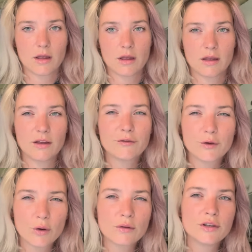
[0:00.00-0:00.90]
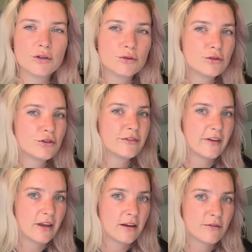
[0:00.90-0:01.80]
If you only use your
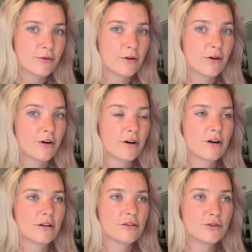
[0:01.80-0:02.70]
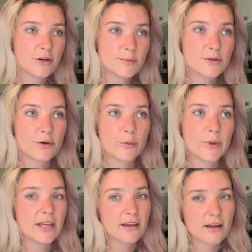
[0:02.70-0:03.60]
van for trips or
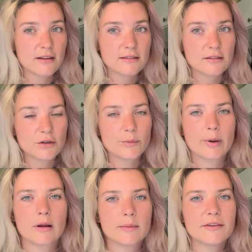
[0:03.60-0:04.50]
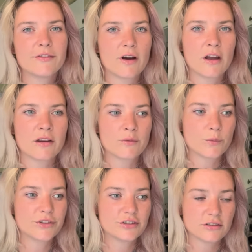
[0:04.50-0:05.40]
weekends, you're probably fine
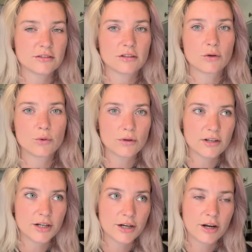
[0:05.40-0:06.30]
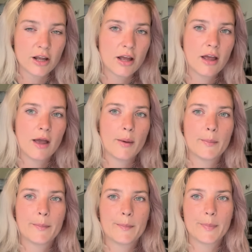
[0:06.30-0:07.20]
with just a cooler,
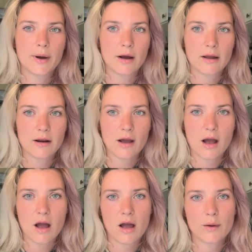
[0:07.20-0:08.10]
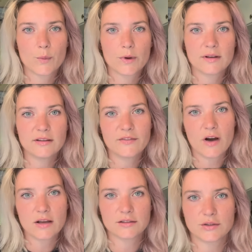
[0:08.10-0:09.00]
but I would
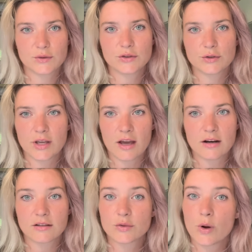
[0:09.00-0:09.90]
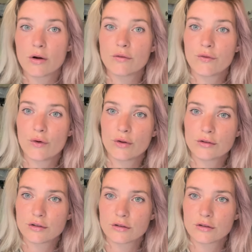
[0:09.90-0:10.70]
advise you to get a 12-volt